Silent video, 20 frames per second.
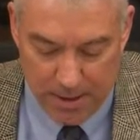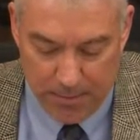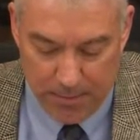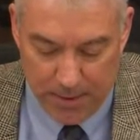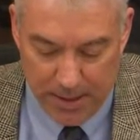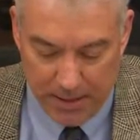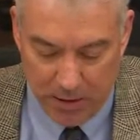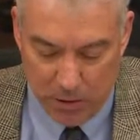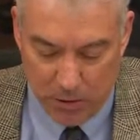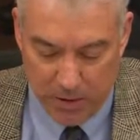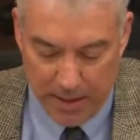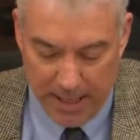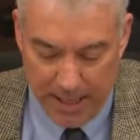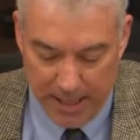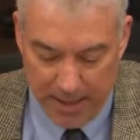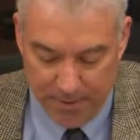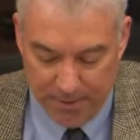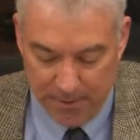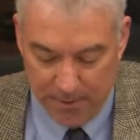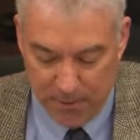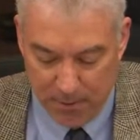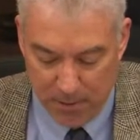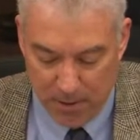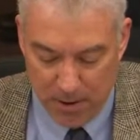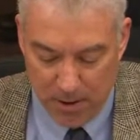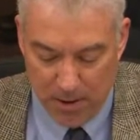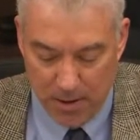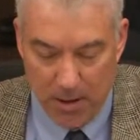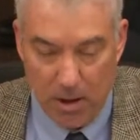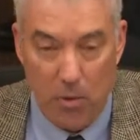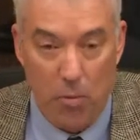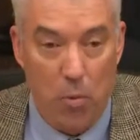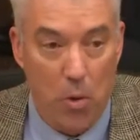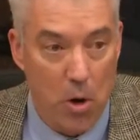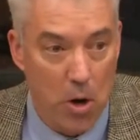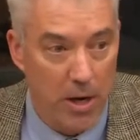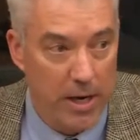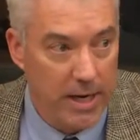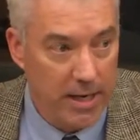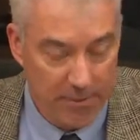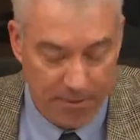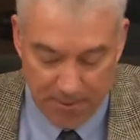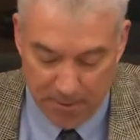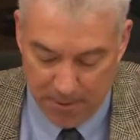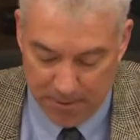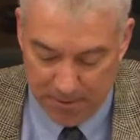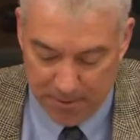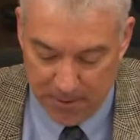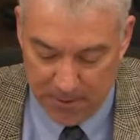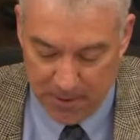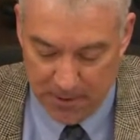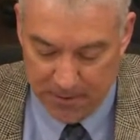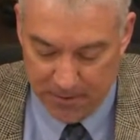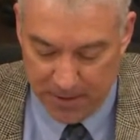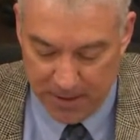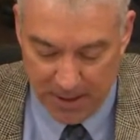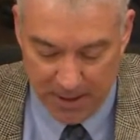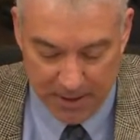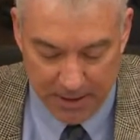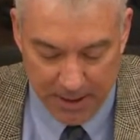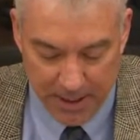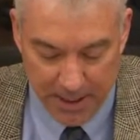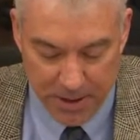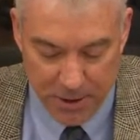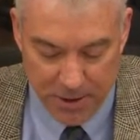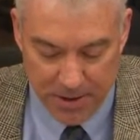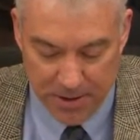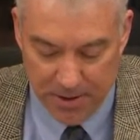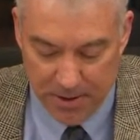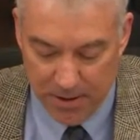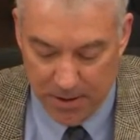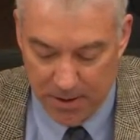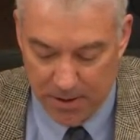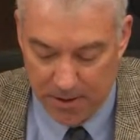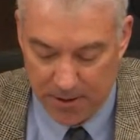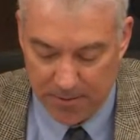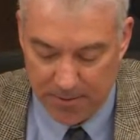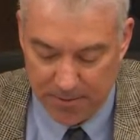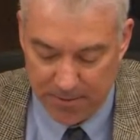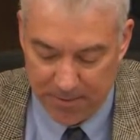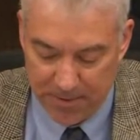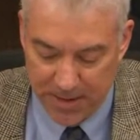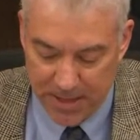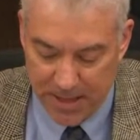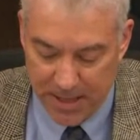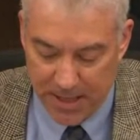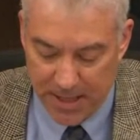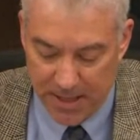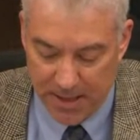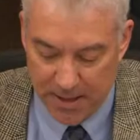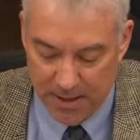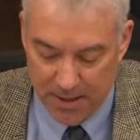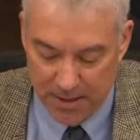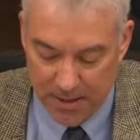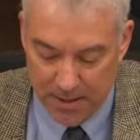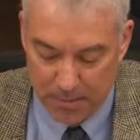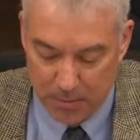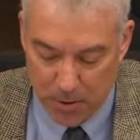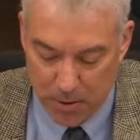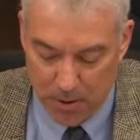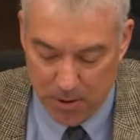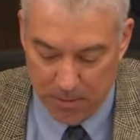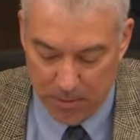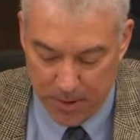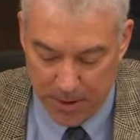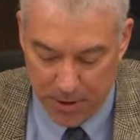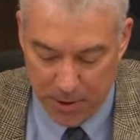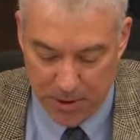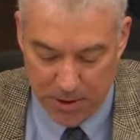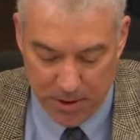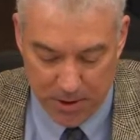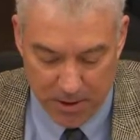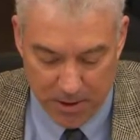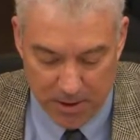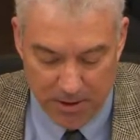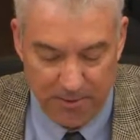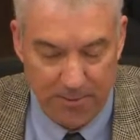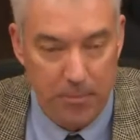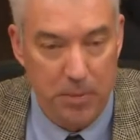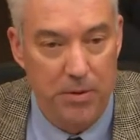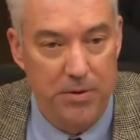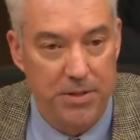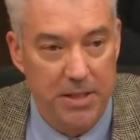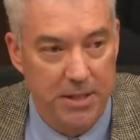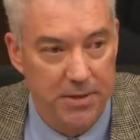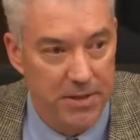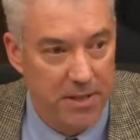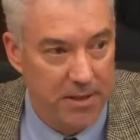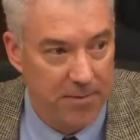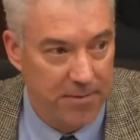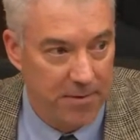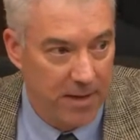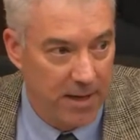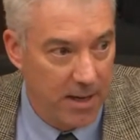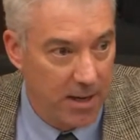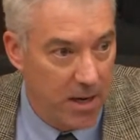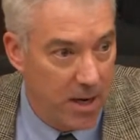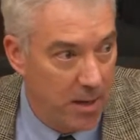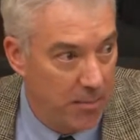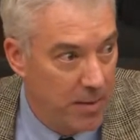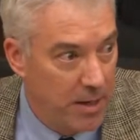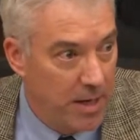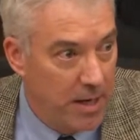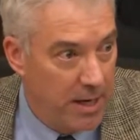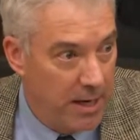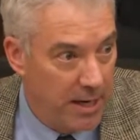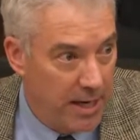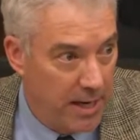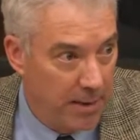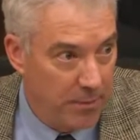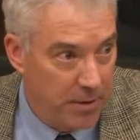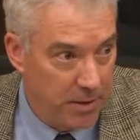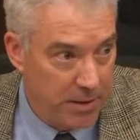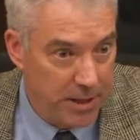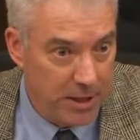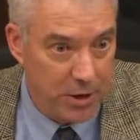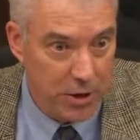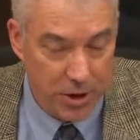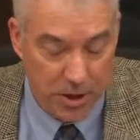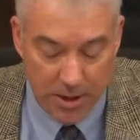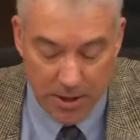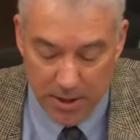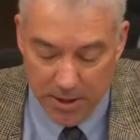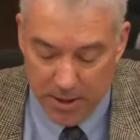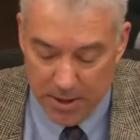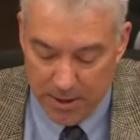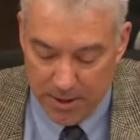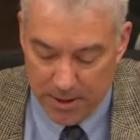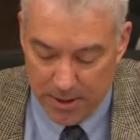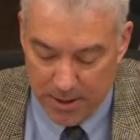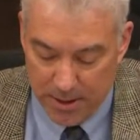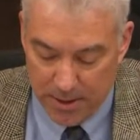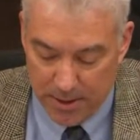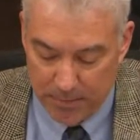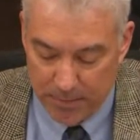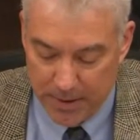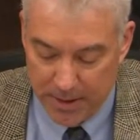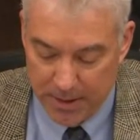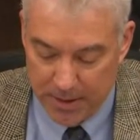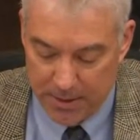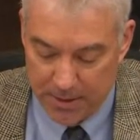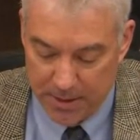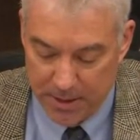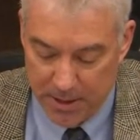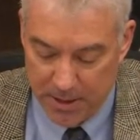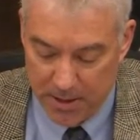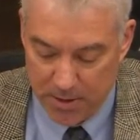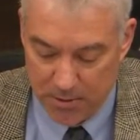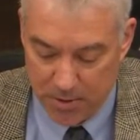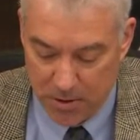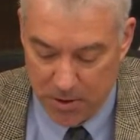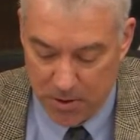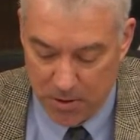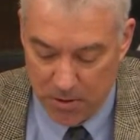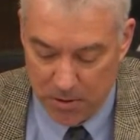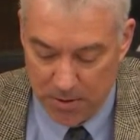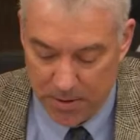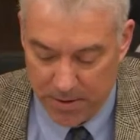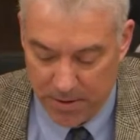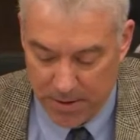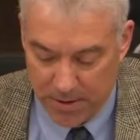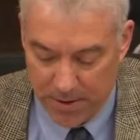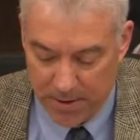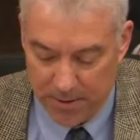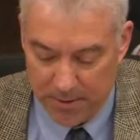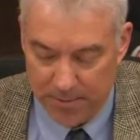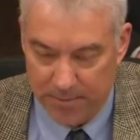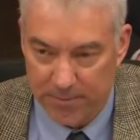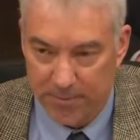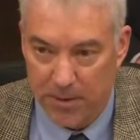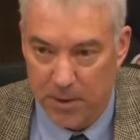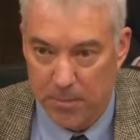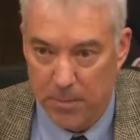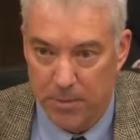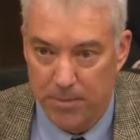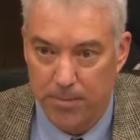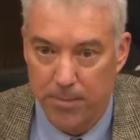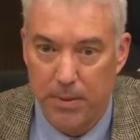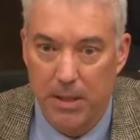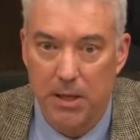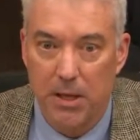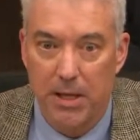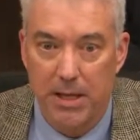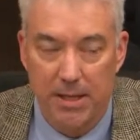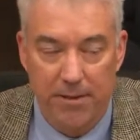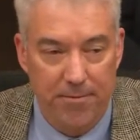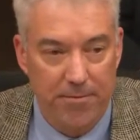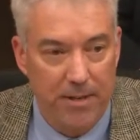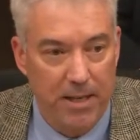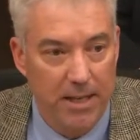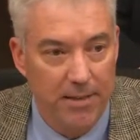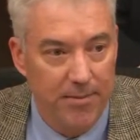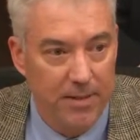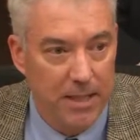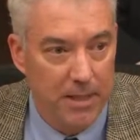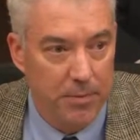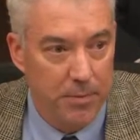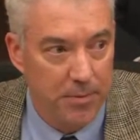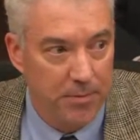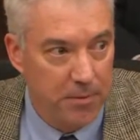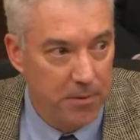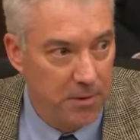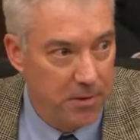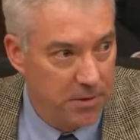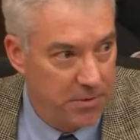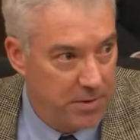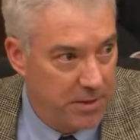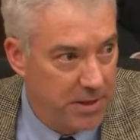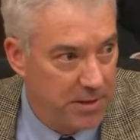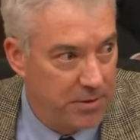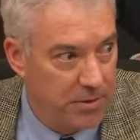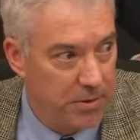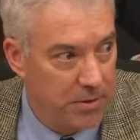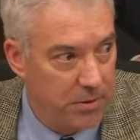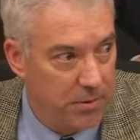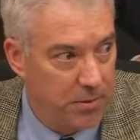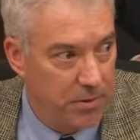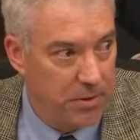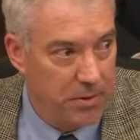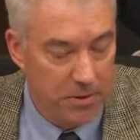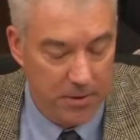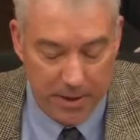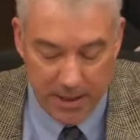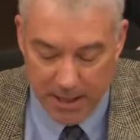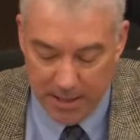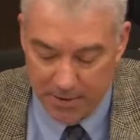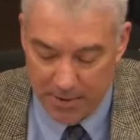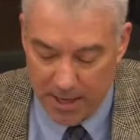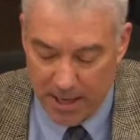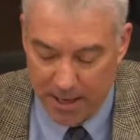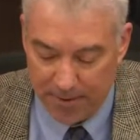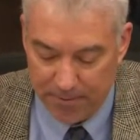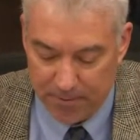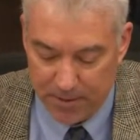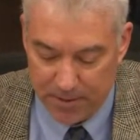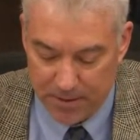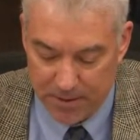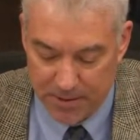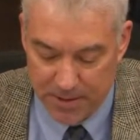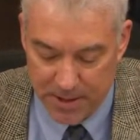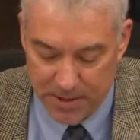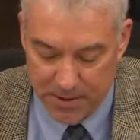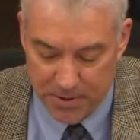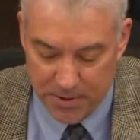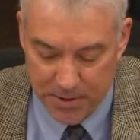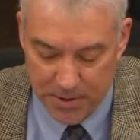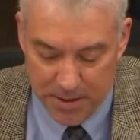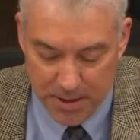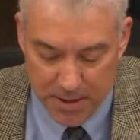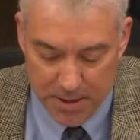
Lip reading: that created for a warning for a first violation of the prohibition of possessing a firearm and ammunition in a deer zone from a period 5 days before the season through 2 days after the season.